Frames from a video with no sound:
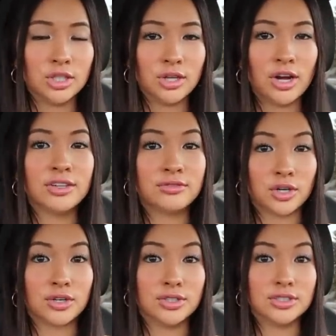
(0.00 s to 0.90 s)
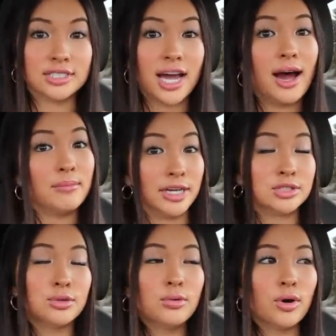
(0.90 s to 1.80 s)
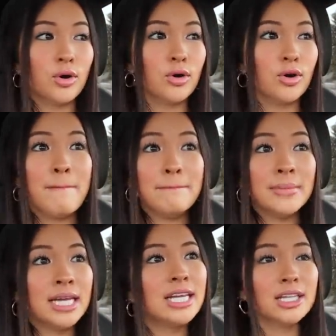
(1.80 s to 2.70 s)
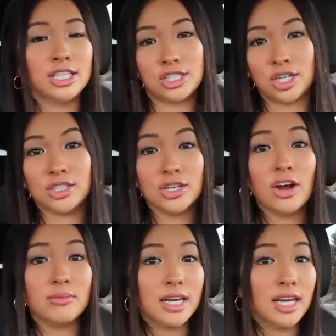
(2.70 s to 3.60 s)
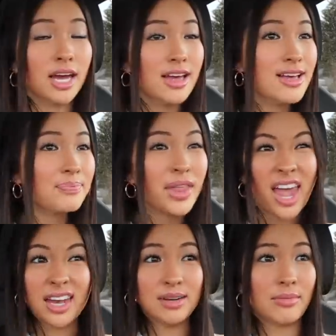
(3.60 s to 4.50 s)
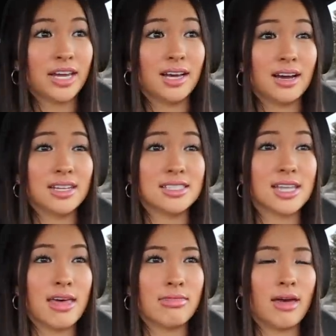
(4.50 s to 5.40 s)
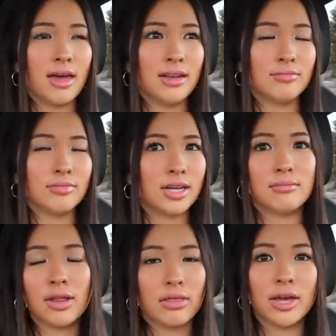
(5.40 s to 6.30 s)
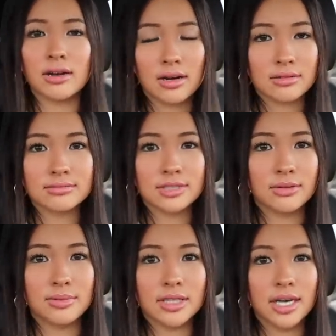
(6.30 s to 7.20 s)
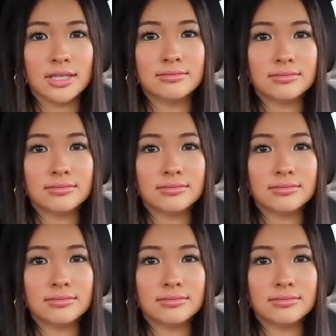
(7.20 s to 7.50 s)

A lot of girls at my school immediately turned on me hated my guts and then like a month later they would be like